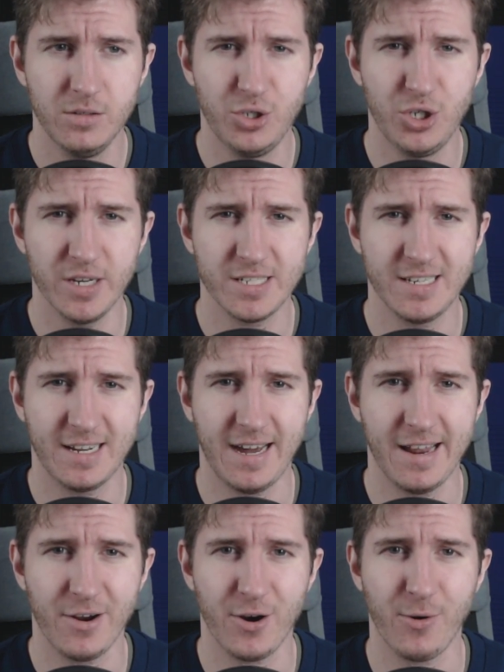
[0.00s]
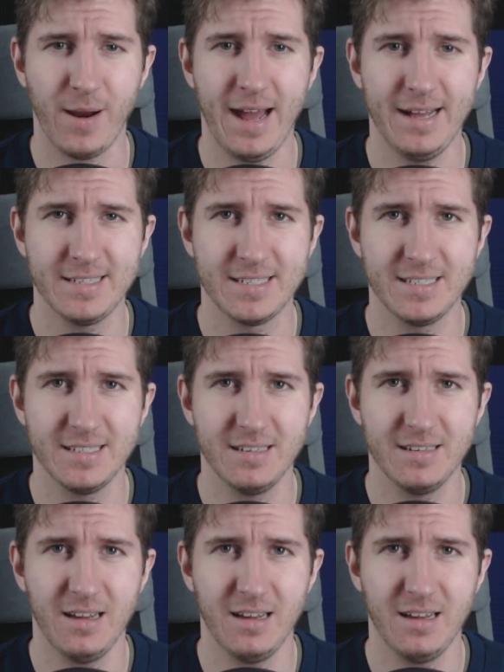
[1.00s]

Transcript: just to kind of harass